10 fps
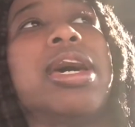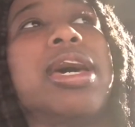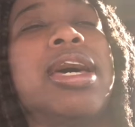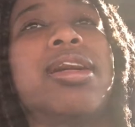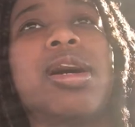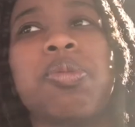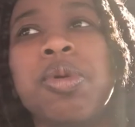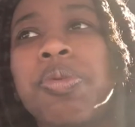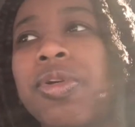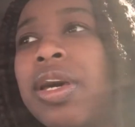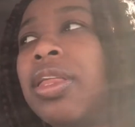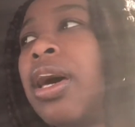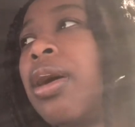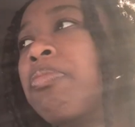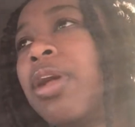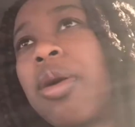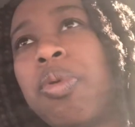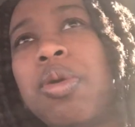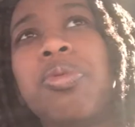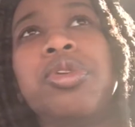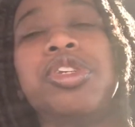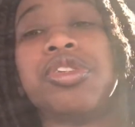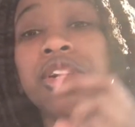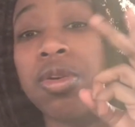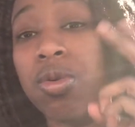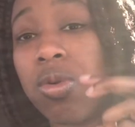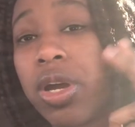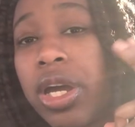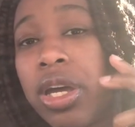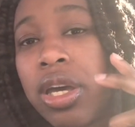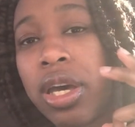And a lot of people think that black people are just ignoring